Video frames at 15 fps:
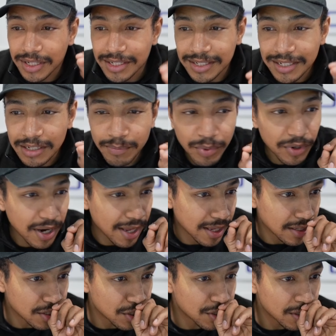deeper
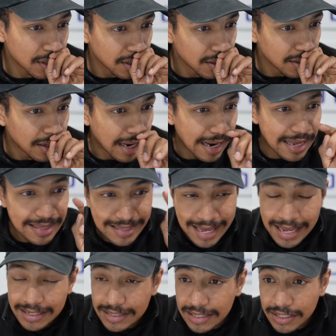edge. And
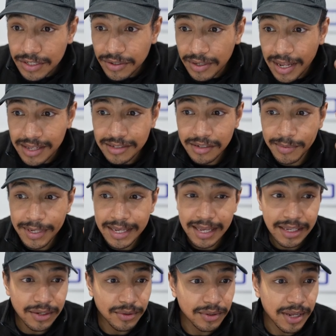that detail has to be
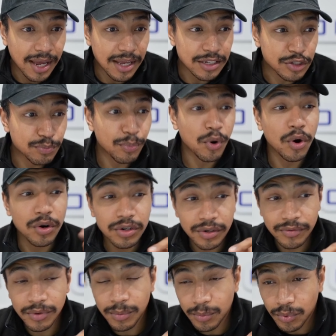handled as part
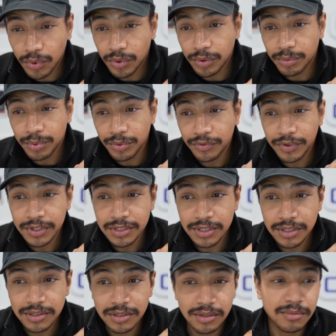of the waterproofing
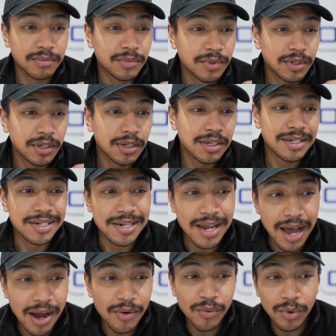system,
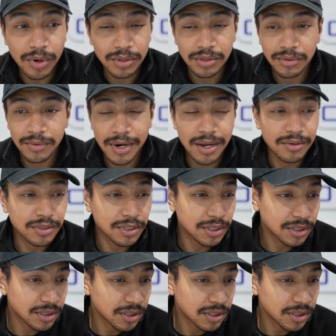not worked around it.